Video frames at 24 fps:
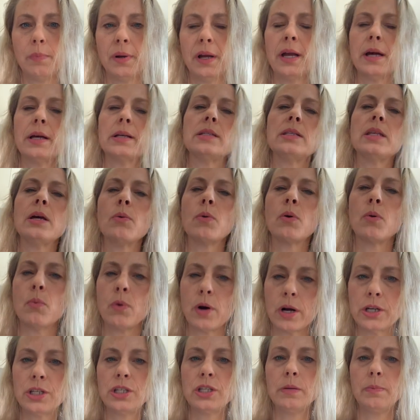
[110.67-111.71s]
because they were
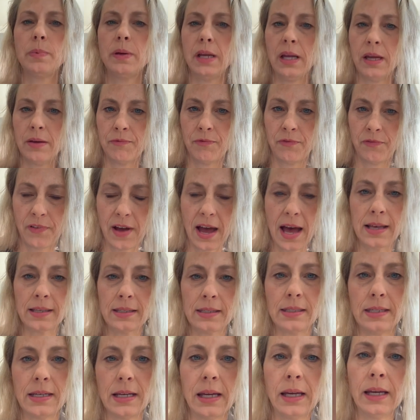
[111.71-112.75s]
worshiping and
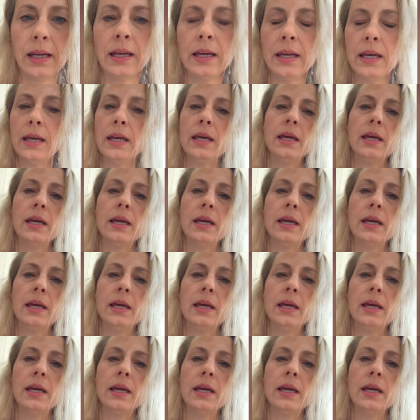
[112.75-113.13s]
fasting